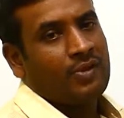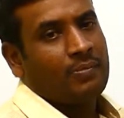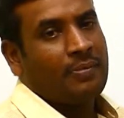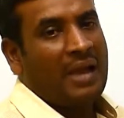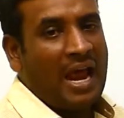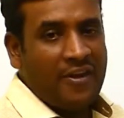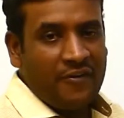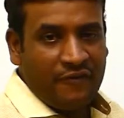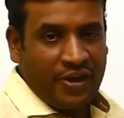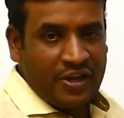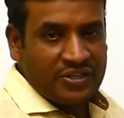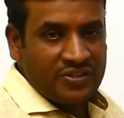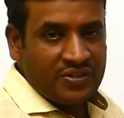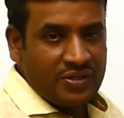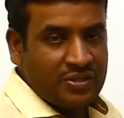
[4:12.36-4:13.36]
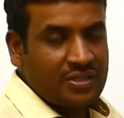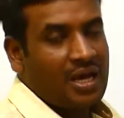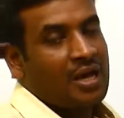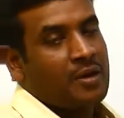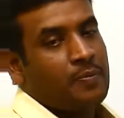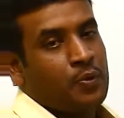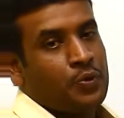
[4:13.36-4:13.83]
manufacturers
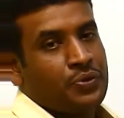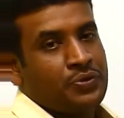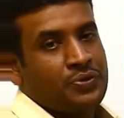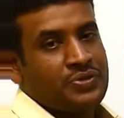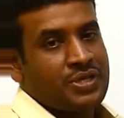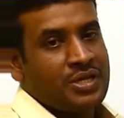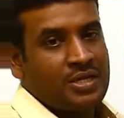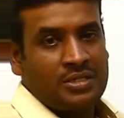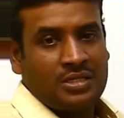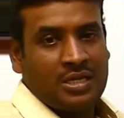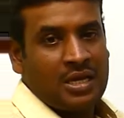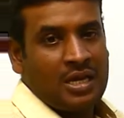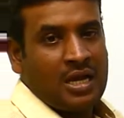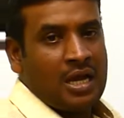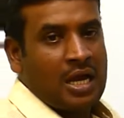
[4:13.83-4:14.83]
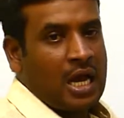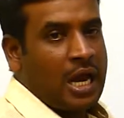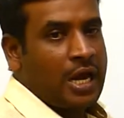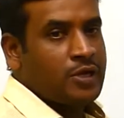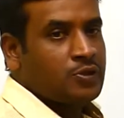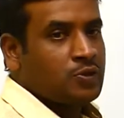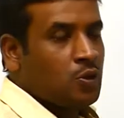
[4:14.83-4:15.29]
or producers
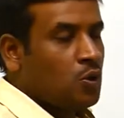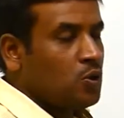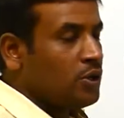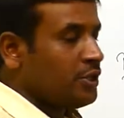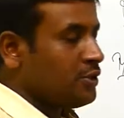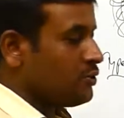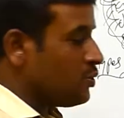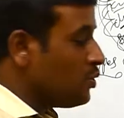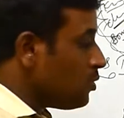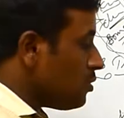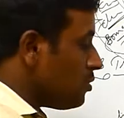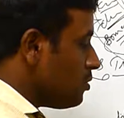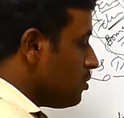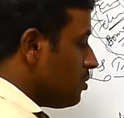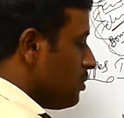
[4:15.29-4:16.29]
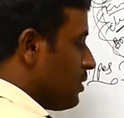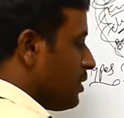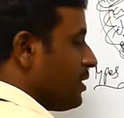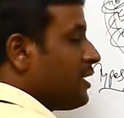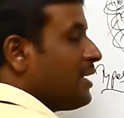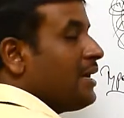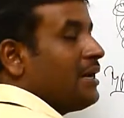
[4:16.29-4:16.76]
and sold it to
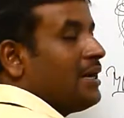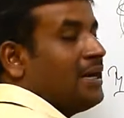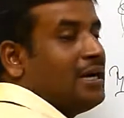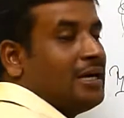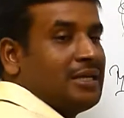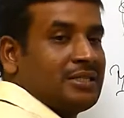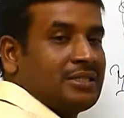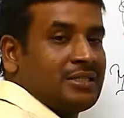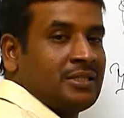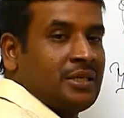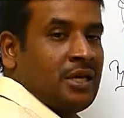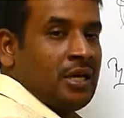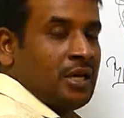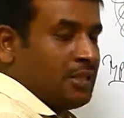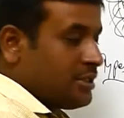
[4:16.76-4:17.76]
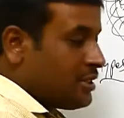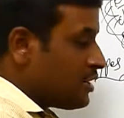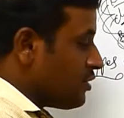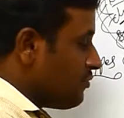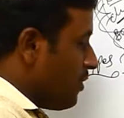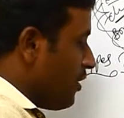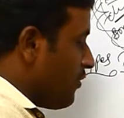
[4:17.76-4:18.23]
retailers. This
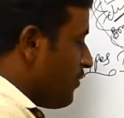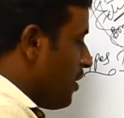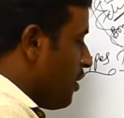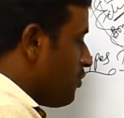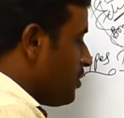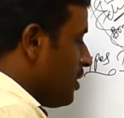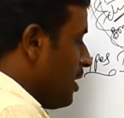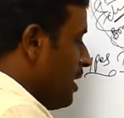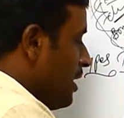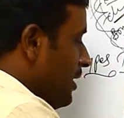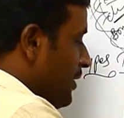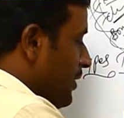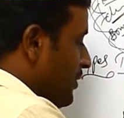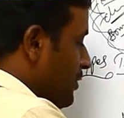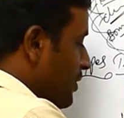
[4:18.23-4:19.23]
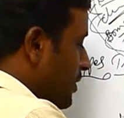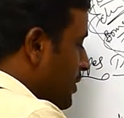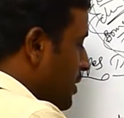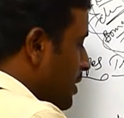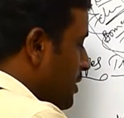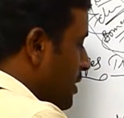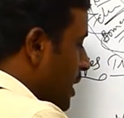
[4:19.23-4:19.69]
is what we have the
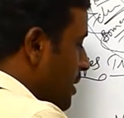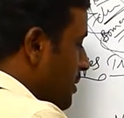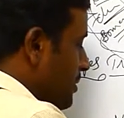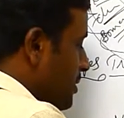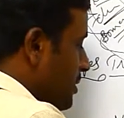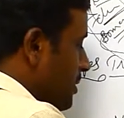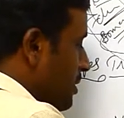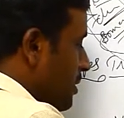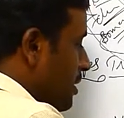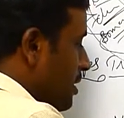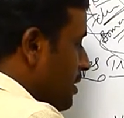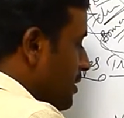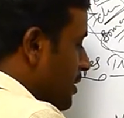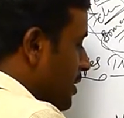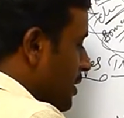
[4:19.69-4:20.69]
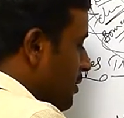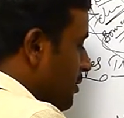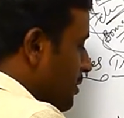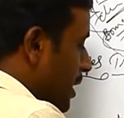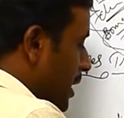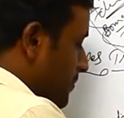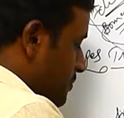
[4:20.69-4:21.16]
internal trade
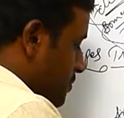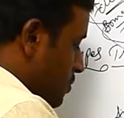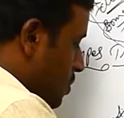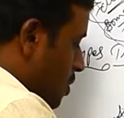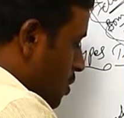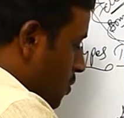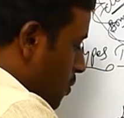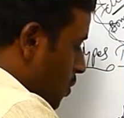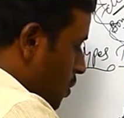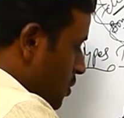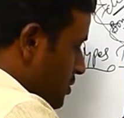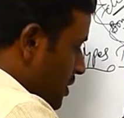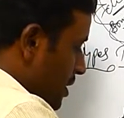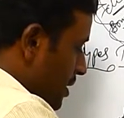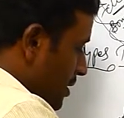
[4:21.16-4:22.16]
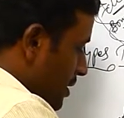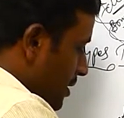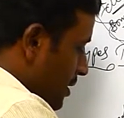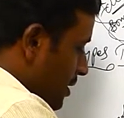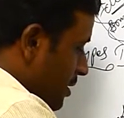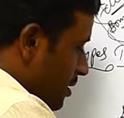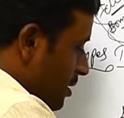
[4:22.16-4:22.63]
types, wholesale
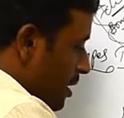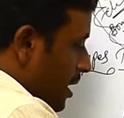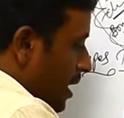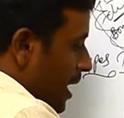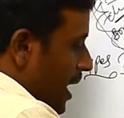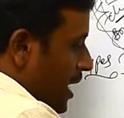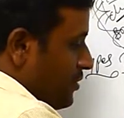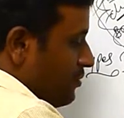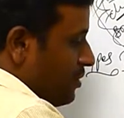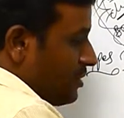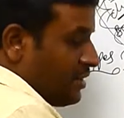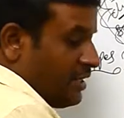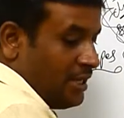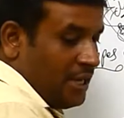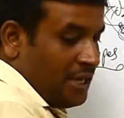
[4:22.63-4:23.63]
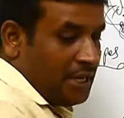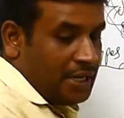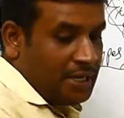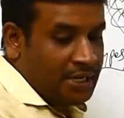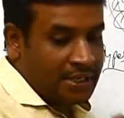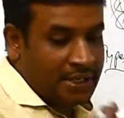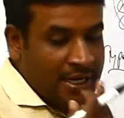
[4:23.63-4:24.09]
trader as well as the
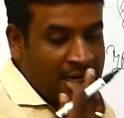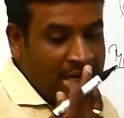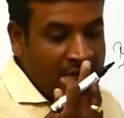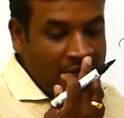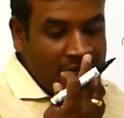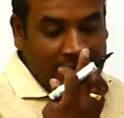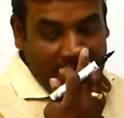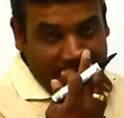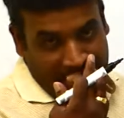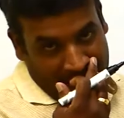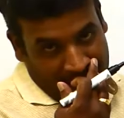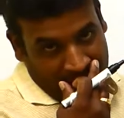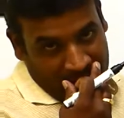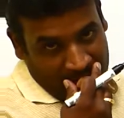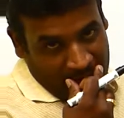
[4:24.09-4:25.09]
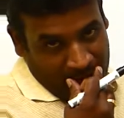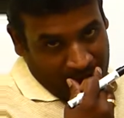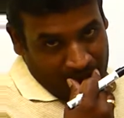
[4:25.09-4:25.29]
retail traders.